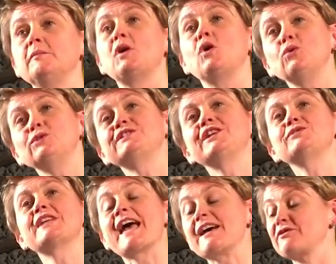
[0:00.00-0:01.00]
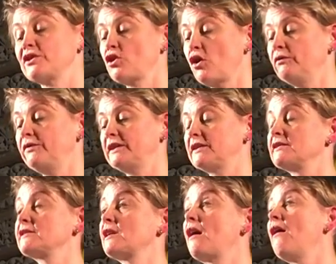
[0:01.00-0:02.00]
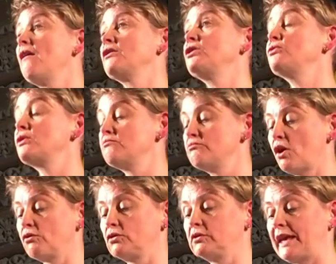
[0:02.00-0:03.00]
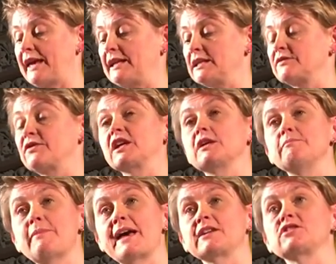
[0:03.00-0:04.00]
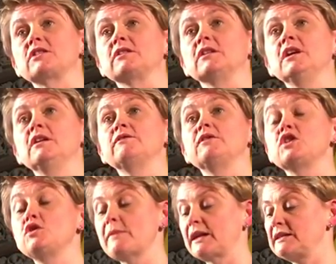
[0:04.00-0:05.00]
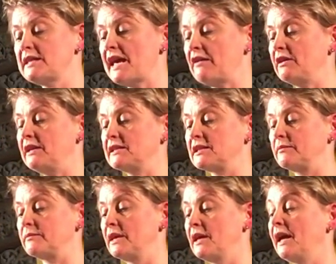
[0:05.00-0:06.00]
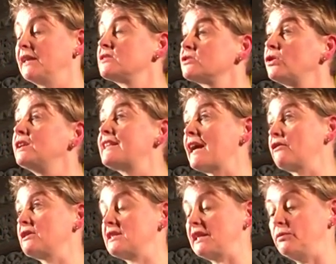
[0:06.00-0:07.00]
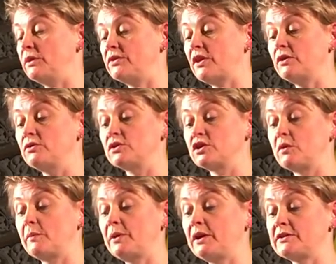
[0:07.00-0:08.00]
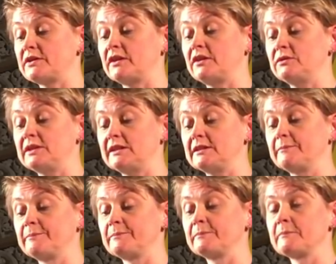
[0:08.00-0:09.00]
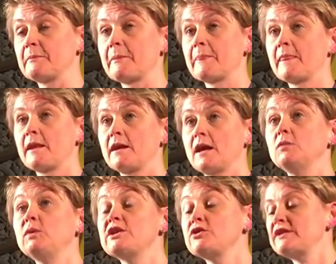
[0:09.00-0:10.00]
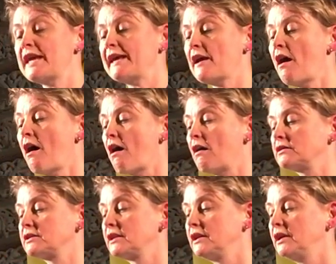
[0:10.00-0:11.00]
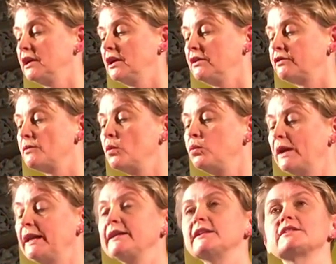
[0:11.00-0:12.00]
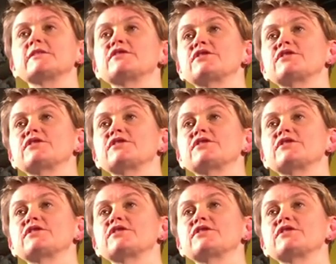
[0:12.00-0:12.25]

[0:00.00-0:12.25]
but also to have the confidence to argue the moral case for compassion, for humanitarianism and solidarity with those who are persecuted. And we should take heart from the willingness of